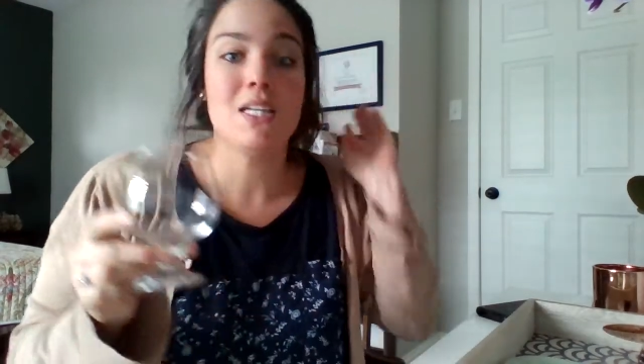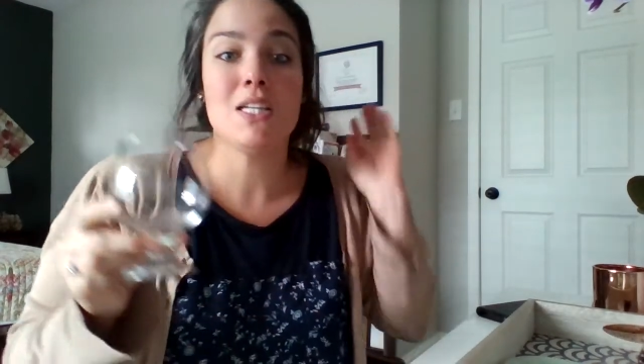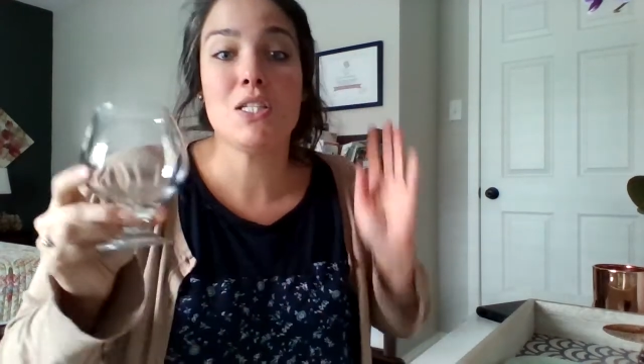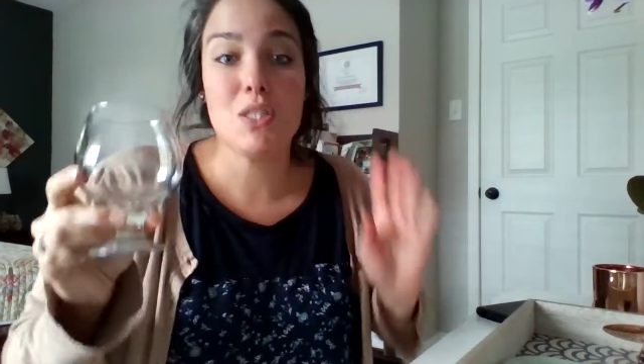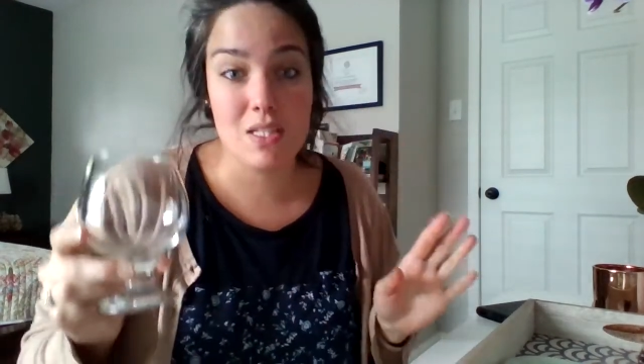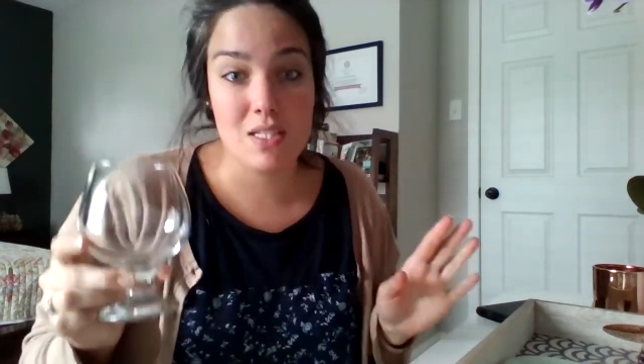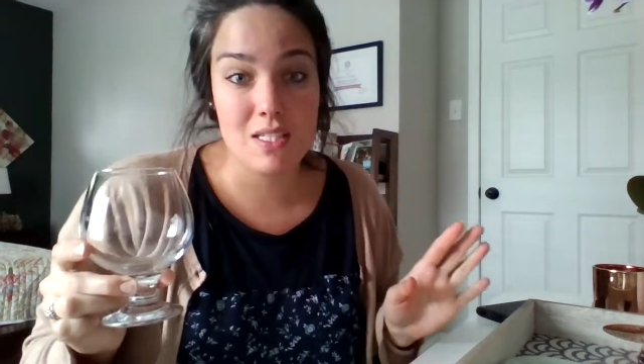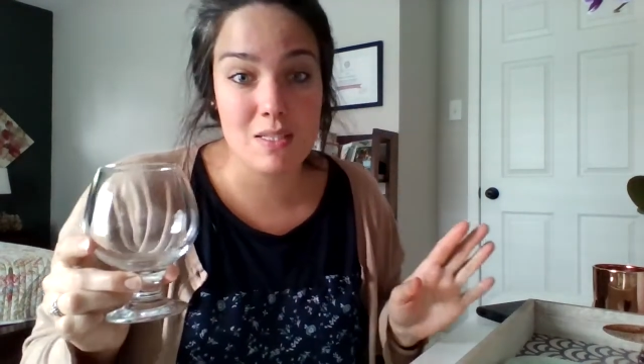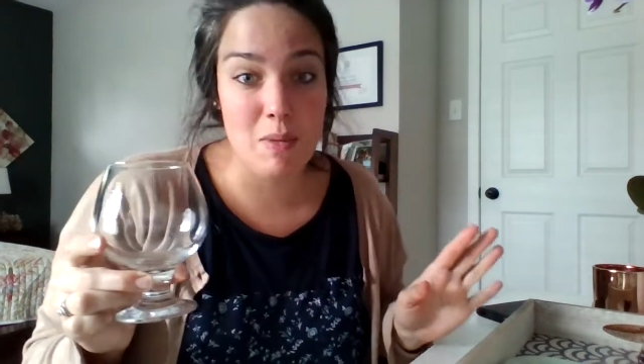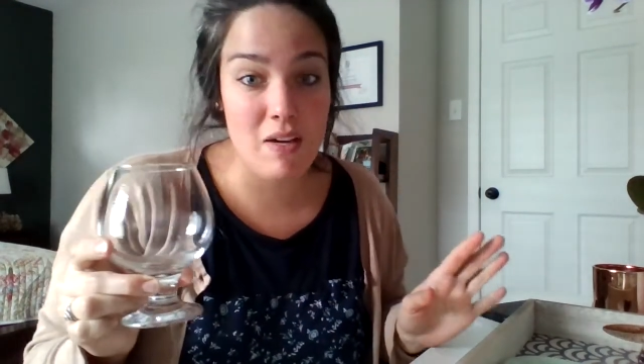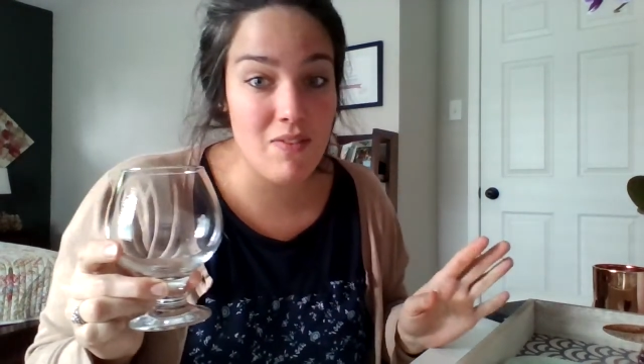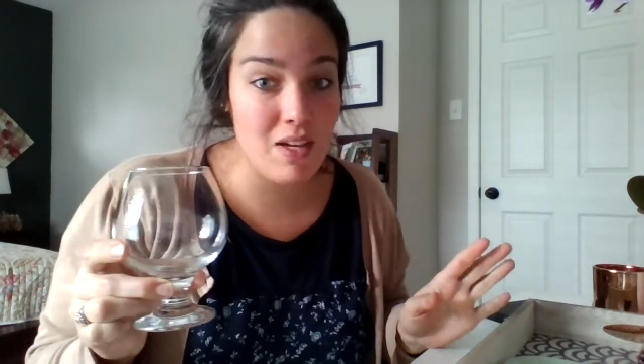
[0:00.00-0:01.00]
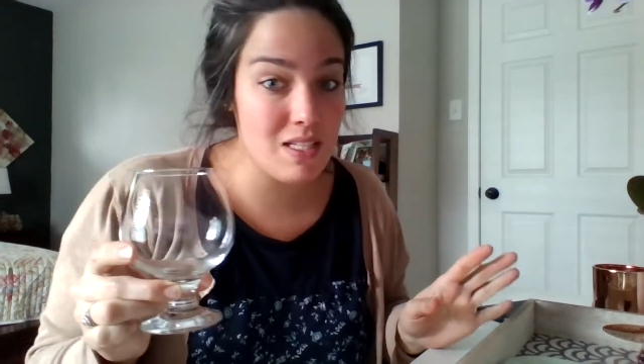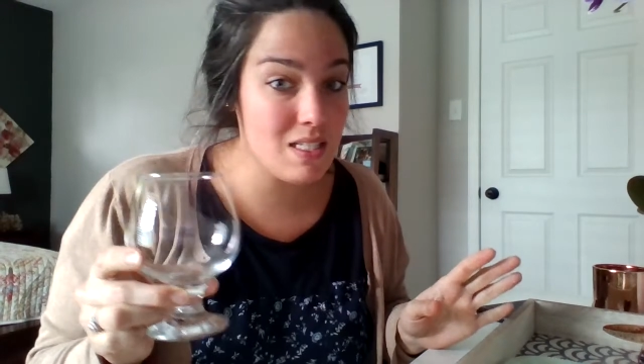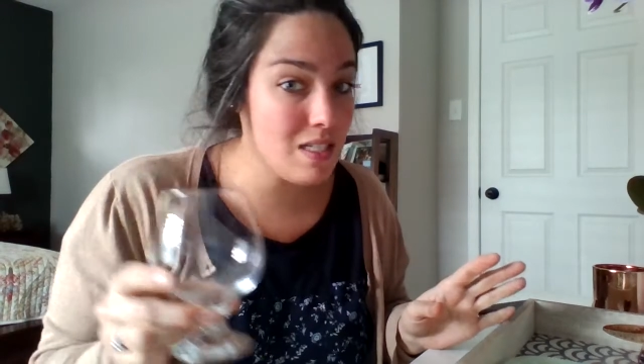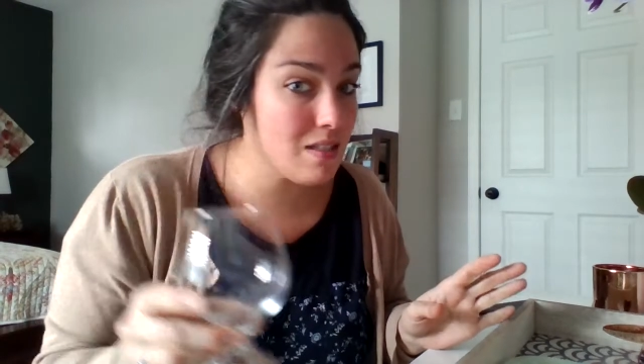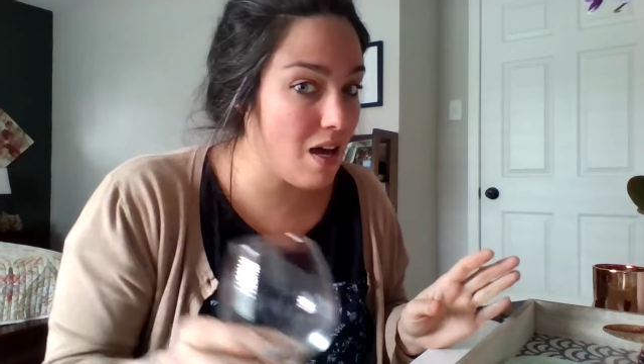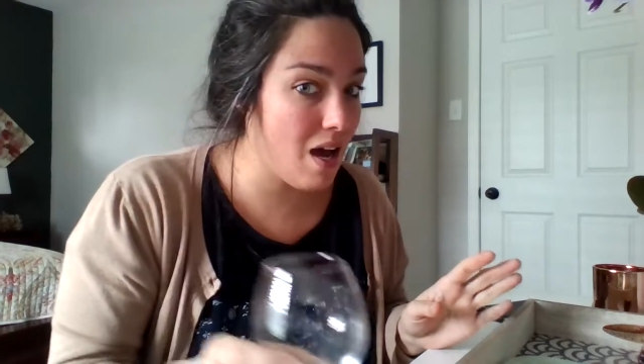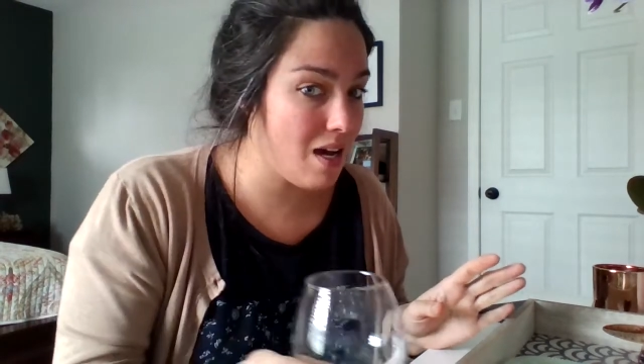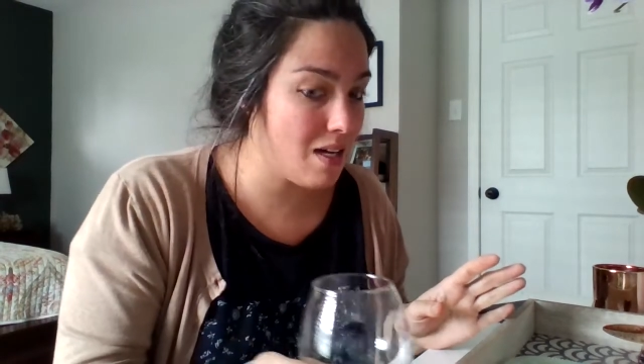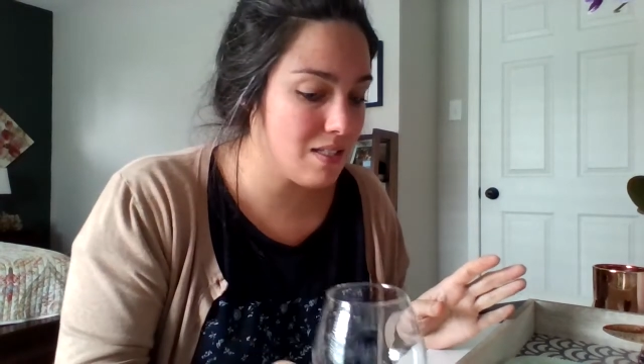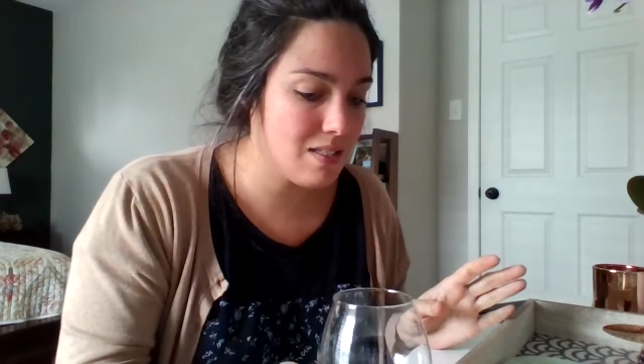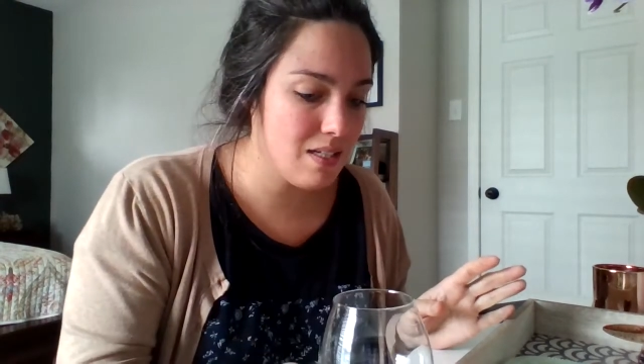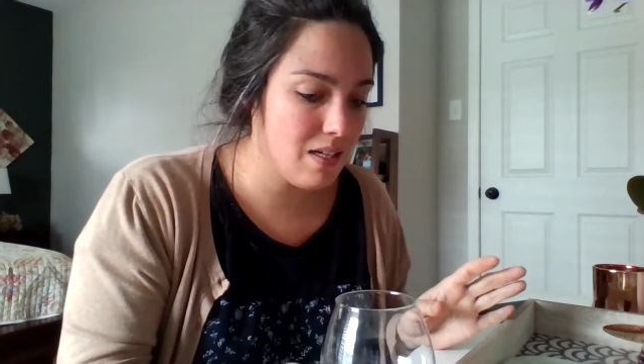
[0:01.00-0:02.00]
So this is my fancy
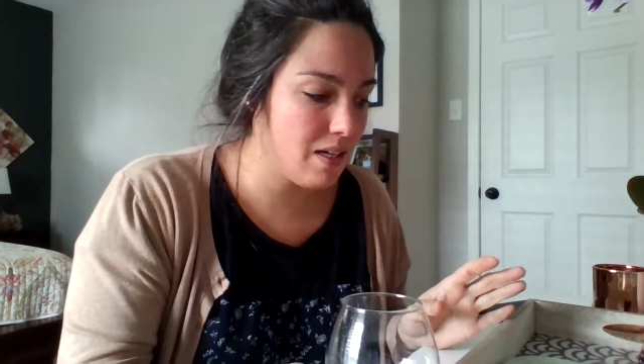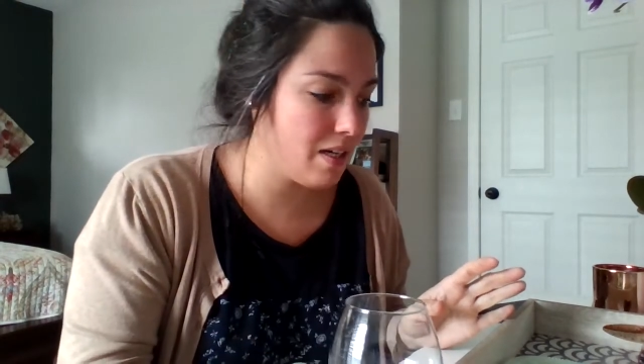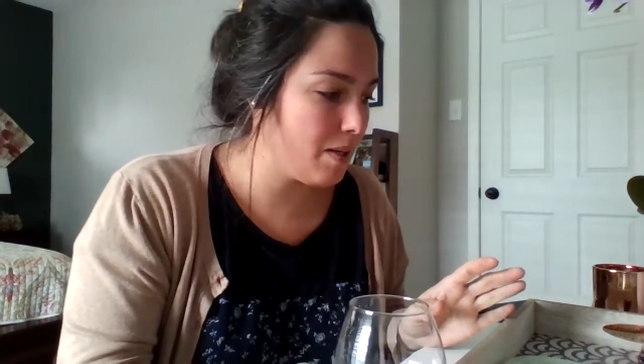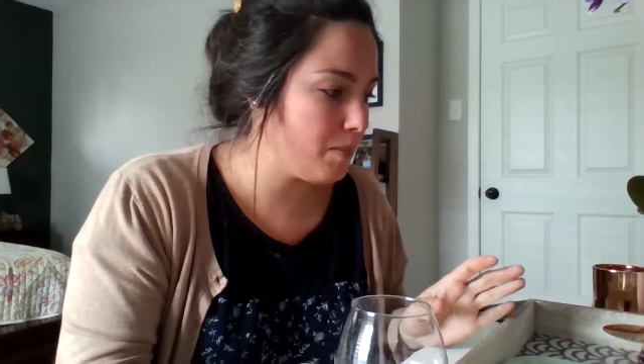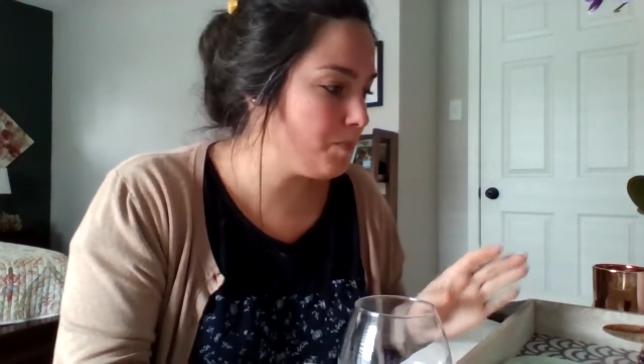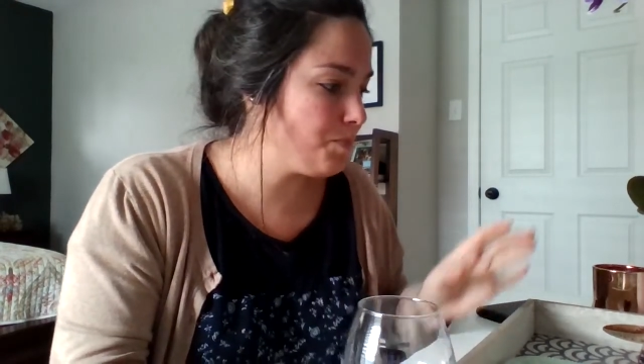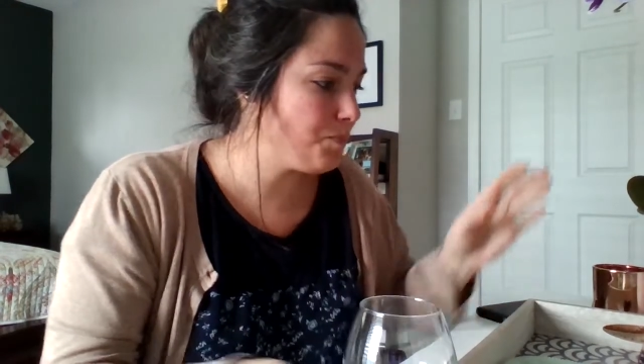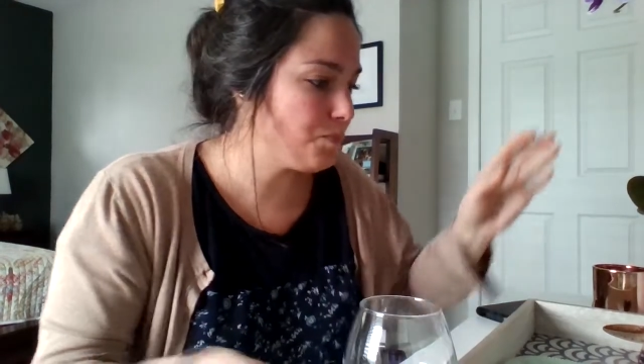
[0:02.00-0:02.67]
glass. Um,